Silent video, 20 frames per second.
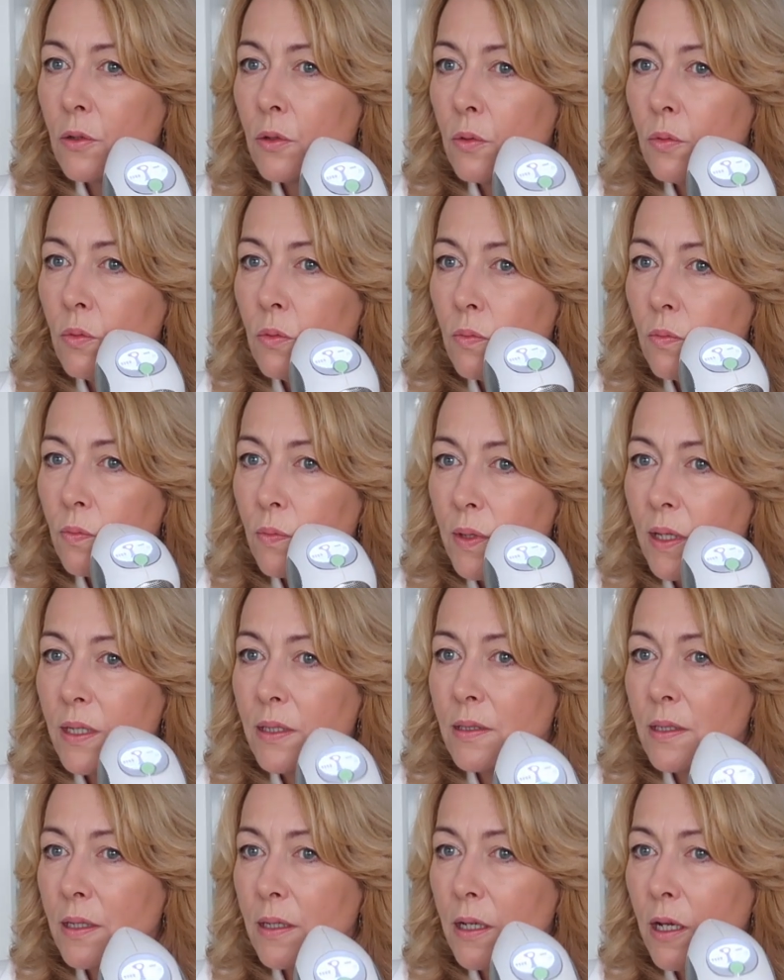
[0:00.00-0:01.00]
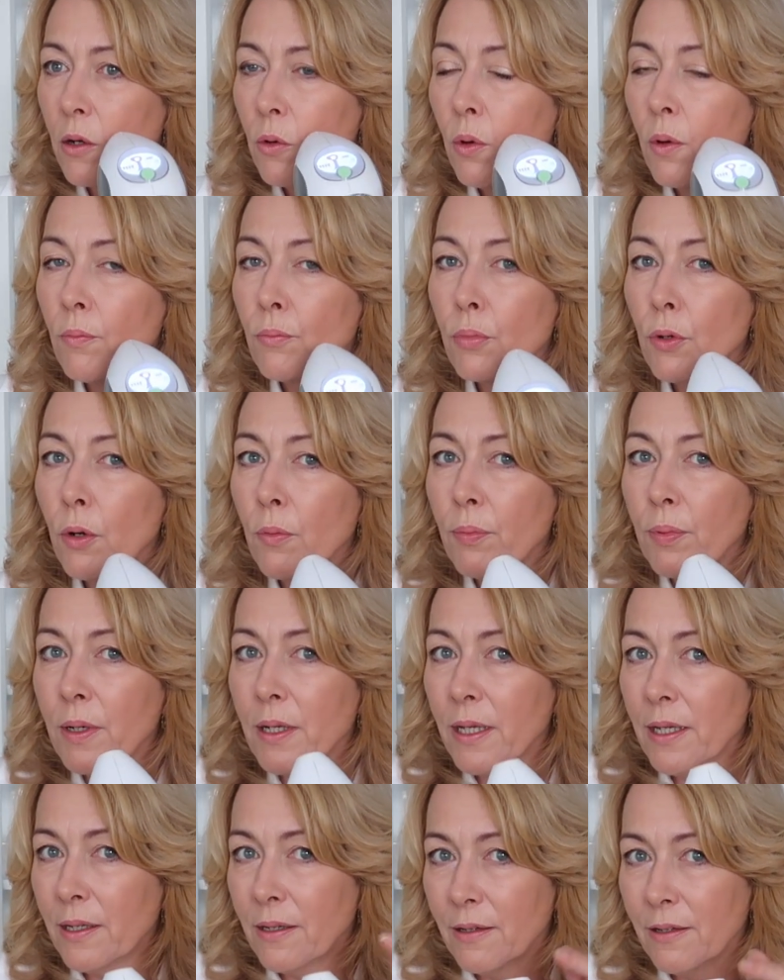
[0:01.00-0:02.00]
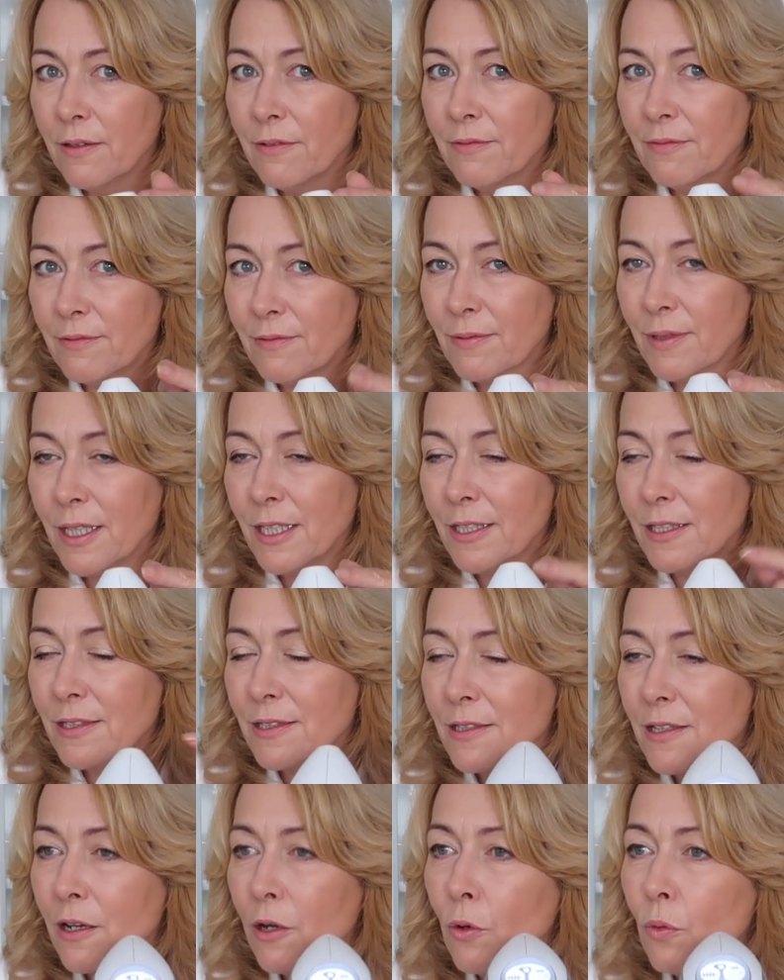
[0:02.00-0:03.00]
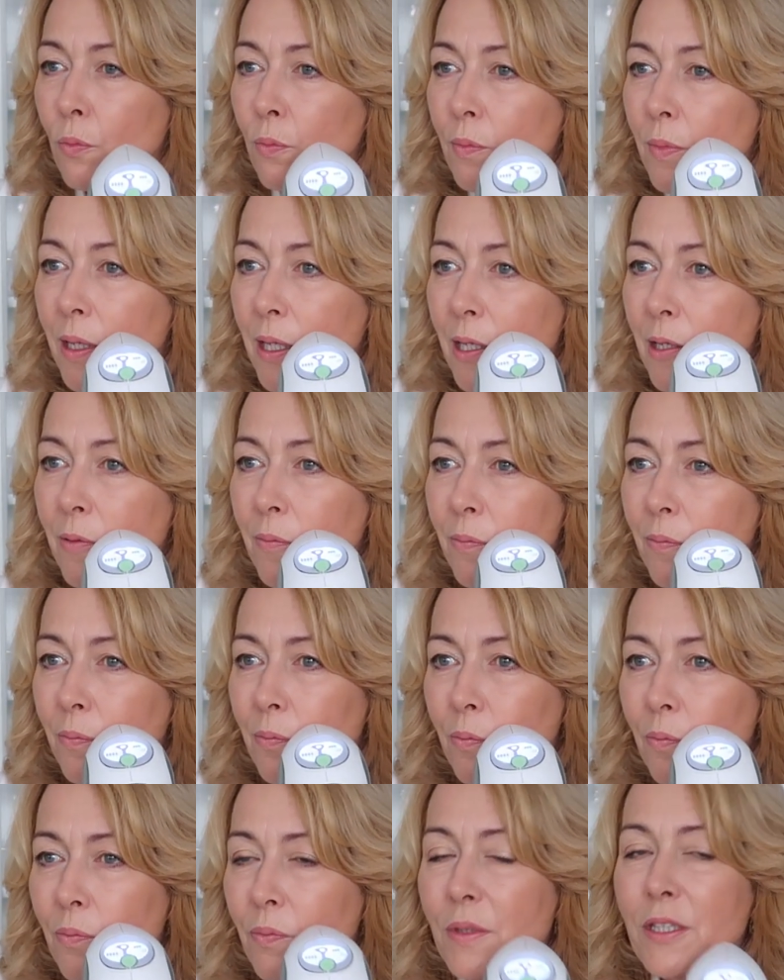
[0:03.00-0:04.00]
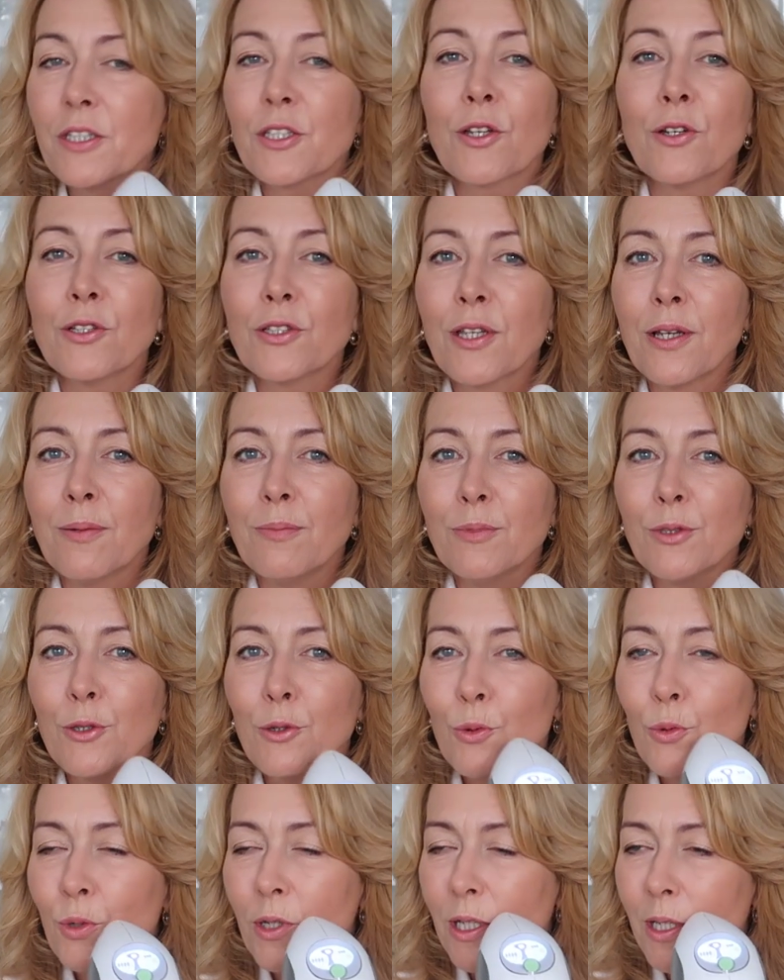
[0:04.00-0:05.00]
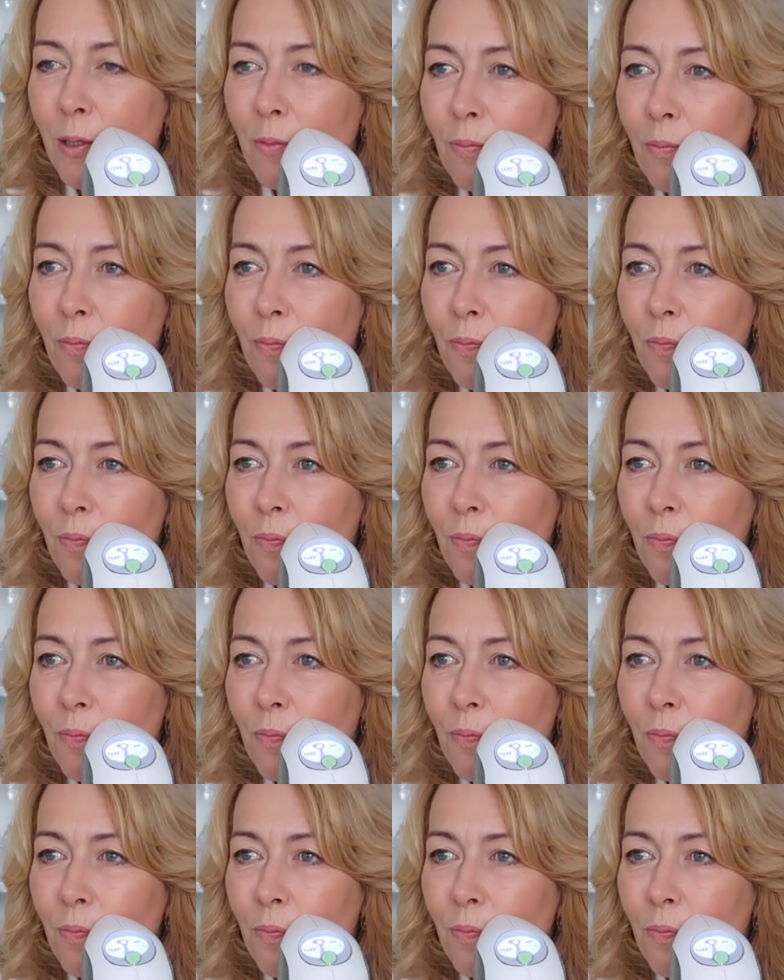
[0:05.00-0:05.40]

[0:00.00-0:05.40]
Oh, that didn't go on properly and it's told me. It's because I'm talking.